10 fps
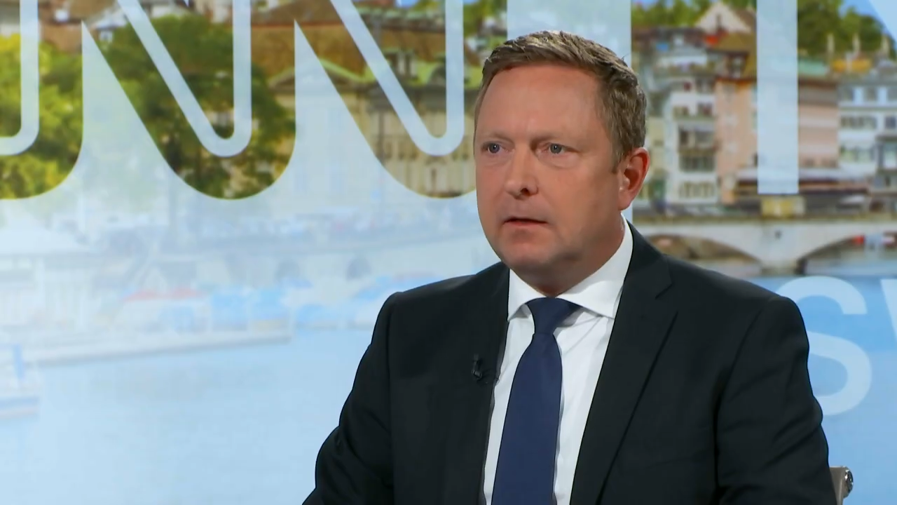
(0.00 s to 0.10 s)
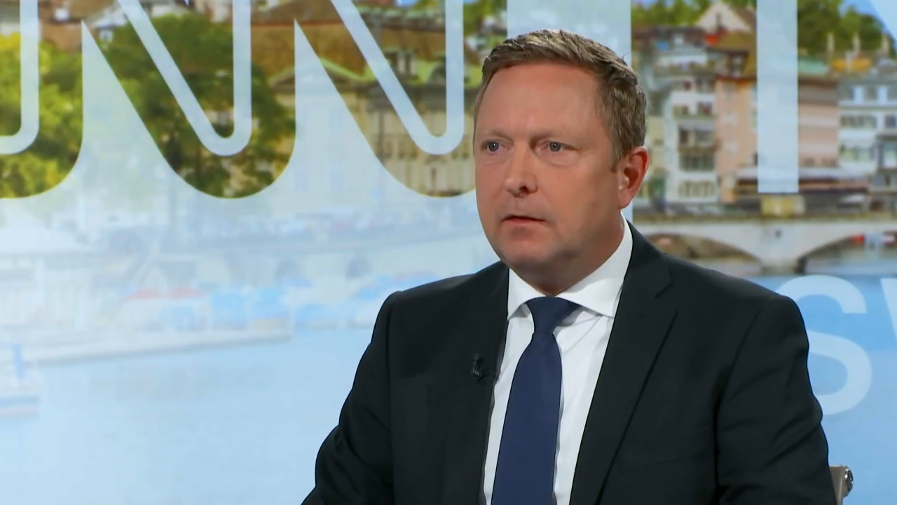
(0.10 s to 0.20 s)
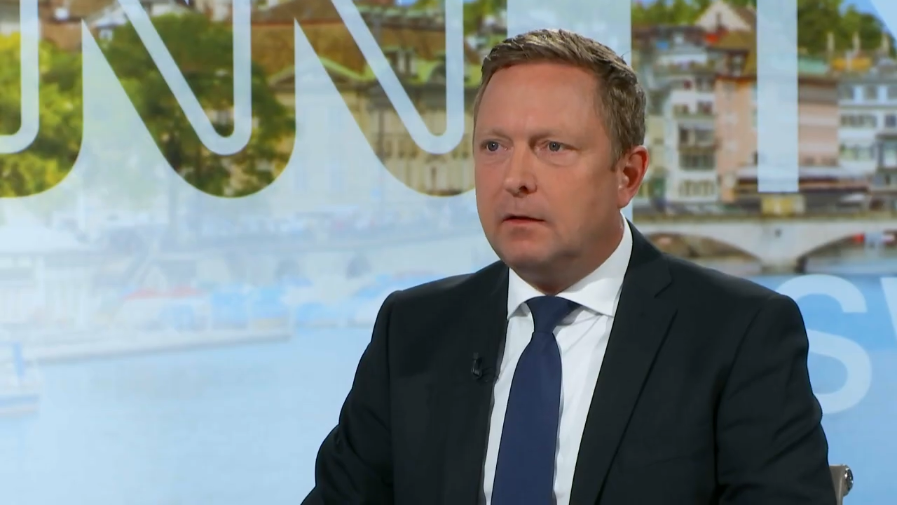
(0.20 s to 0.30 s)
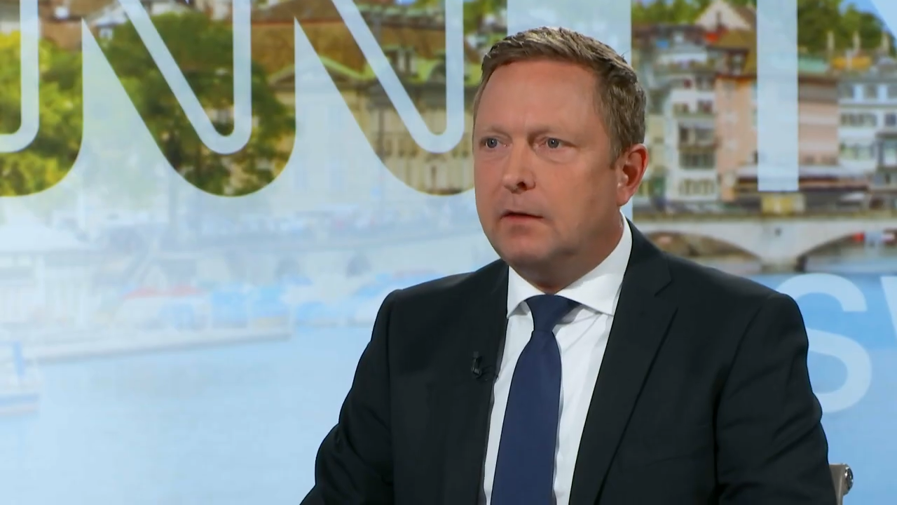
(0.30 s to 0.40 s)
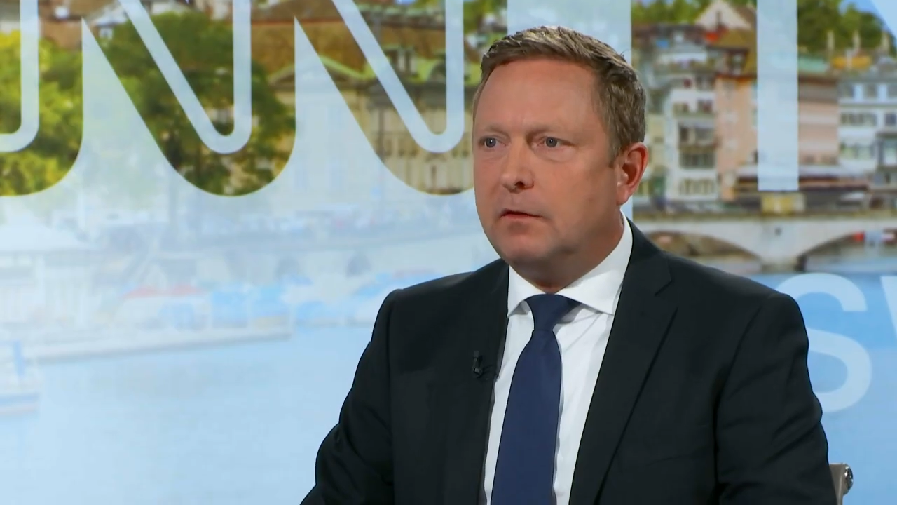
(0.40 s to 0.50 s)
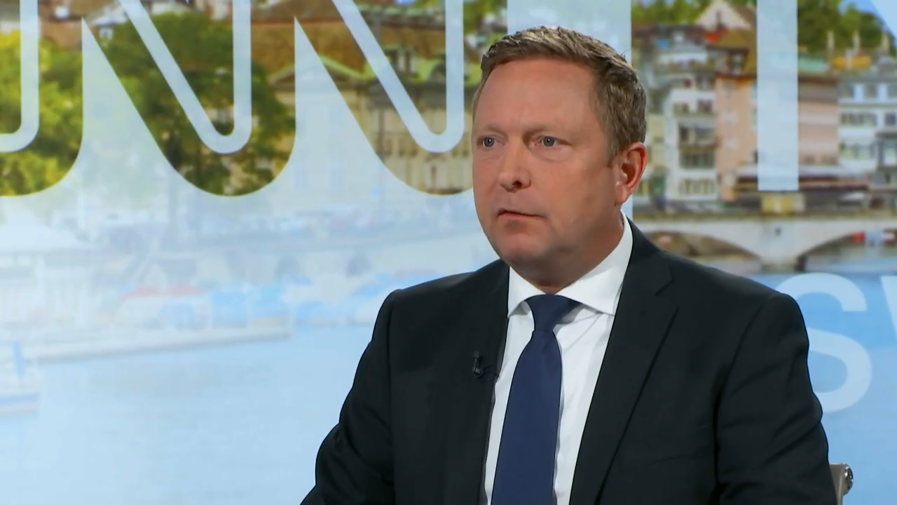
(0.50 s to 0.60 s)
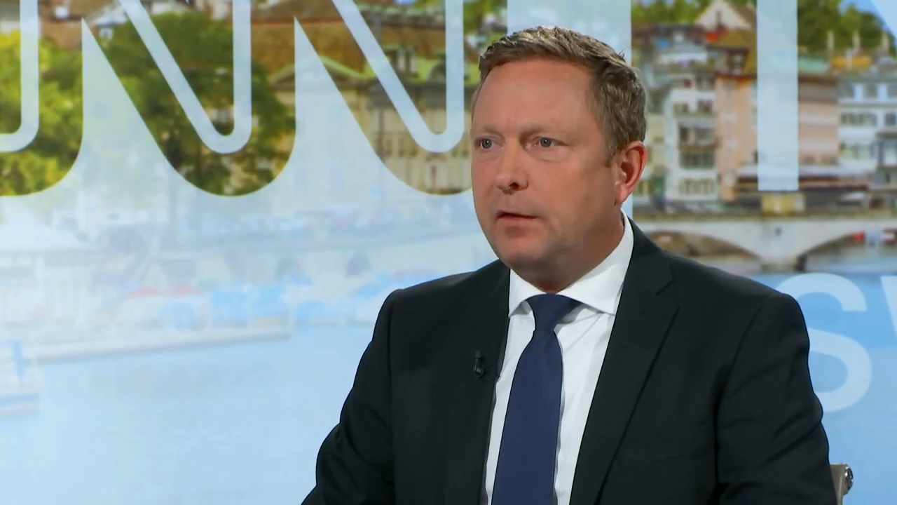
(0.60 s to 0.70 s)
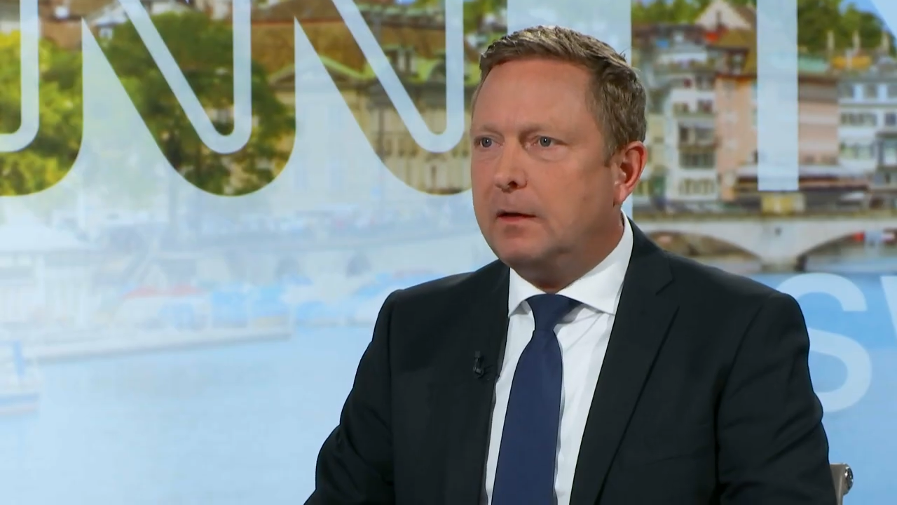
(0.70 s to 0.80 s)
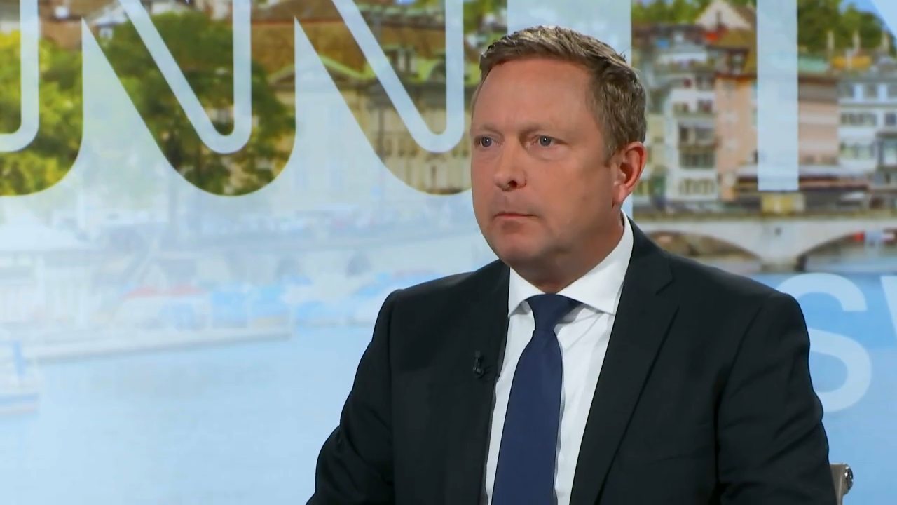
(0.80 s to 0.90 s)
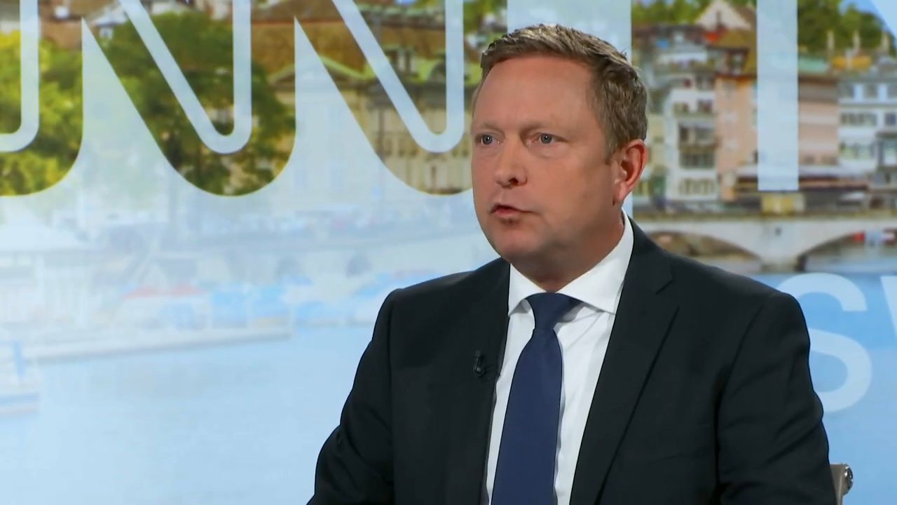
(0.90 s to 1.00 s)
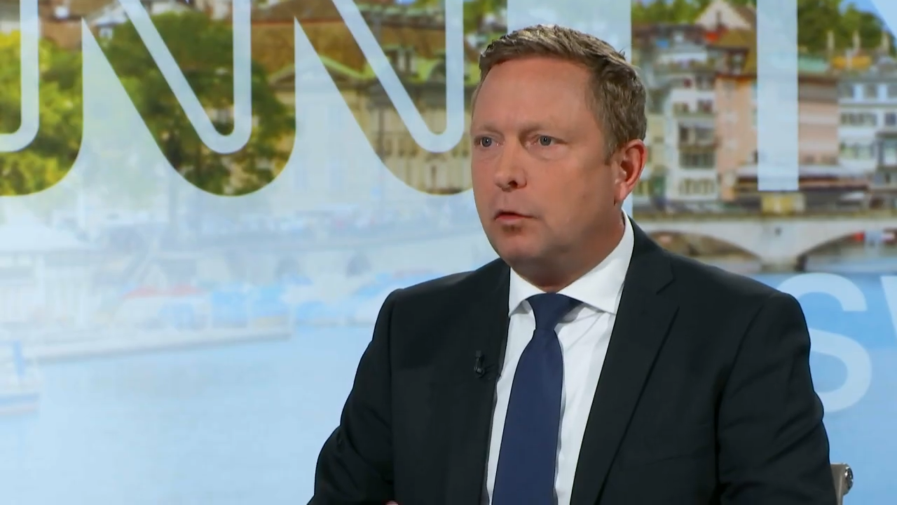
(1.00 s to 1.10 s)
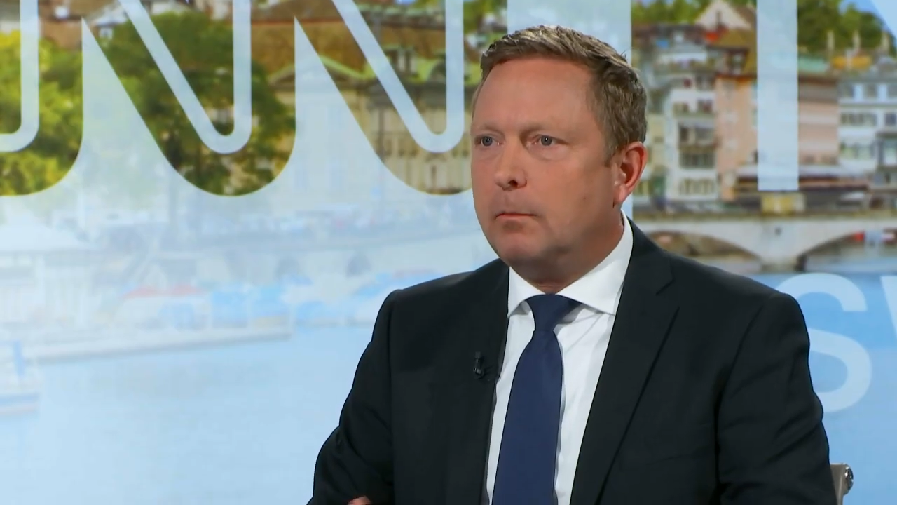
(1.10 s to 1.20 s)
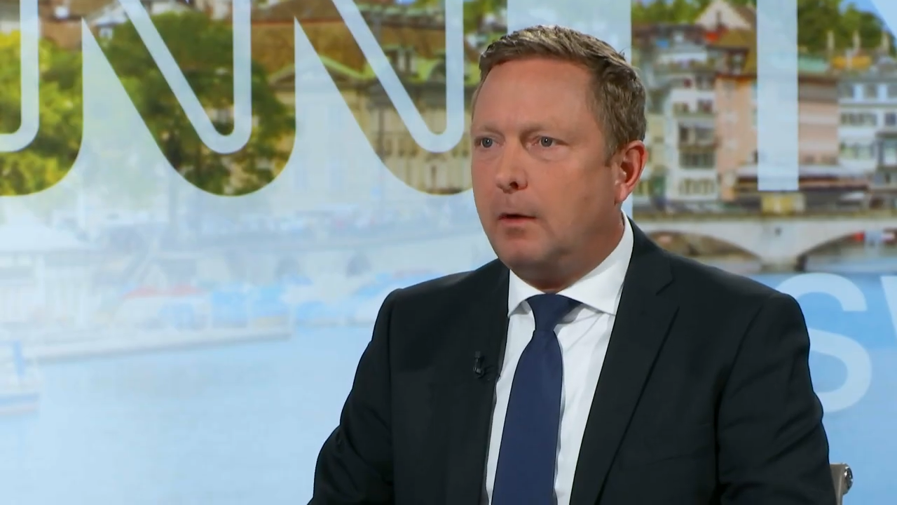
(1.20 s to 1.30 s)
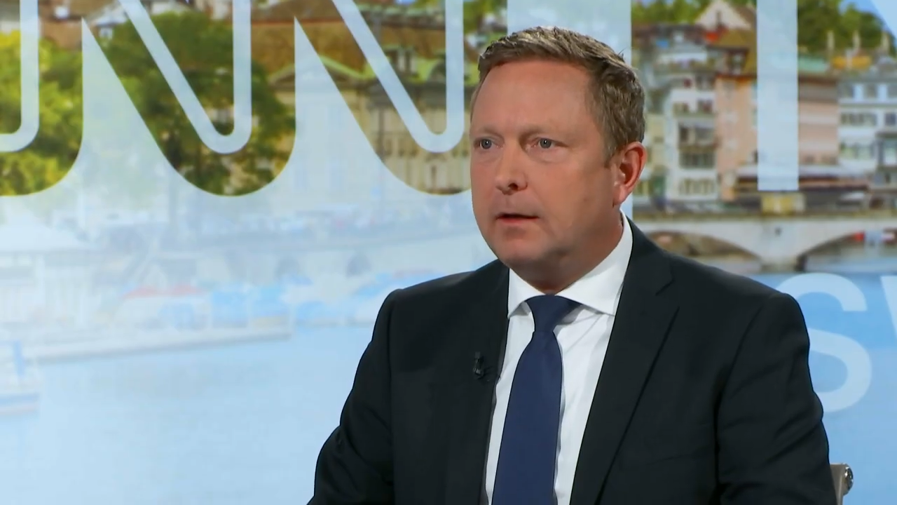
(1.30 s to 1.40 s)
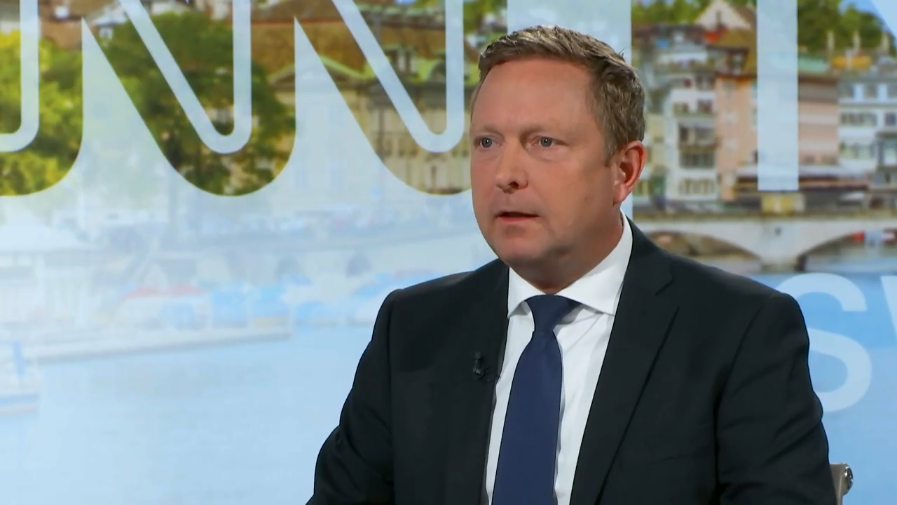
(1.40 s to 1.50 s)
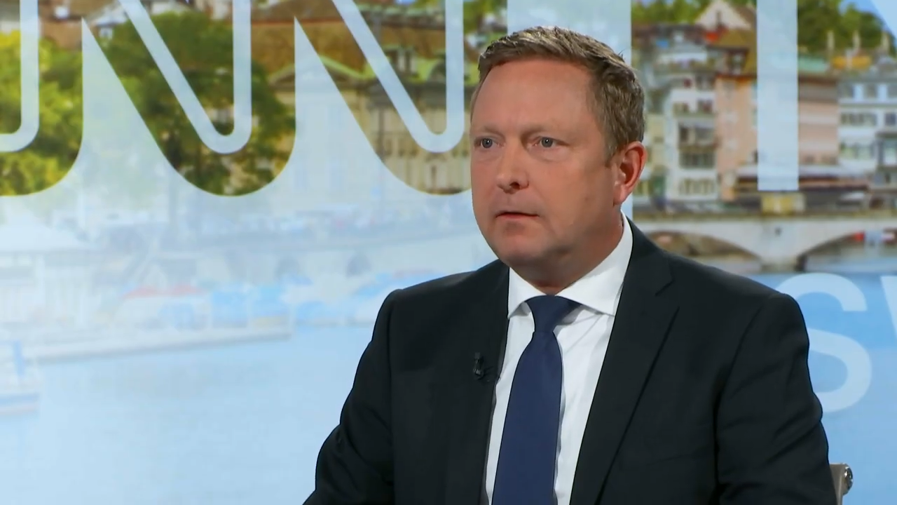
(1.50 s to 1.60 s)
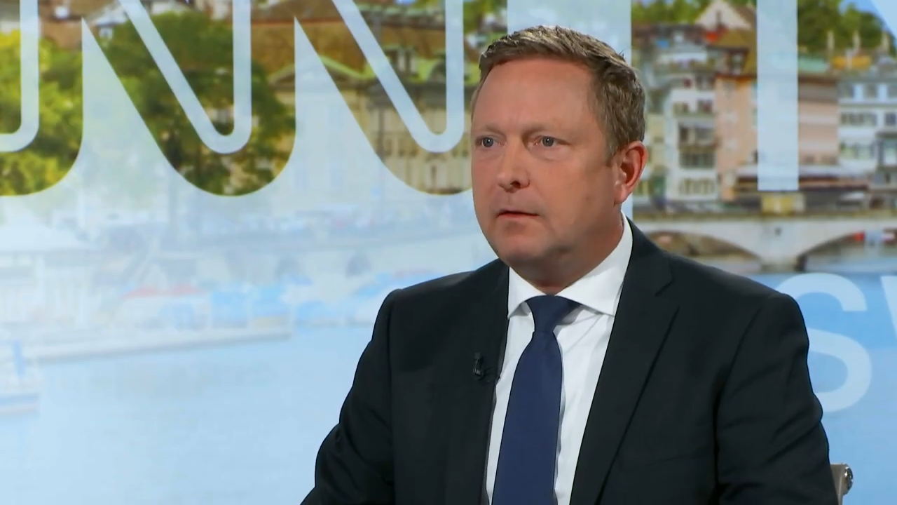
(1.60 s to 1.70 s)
It's in a fairly mature market,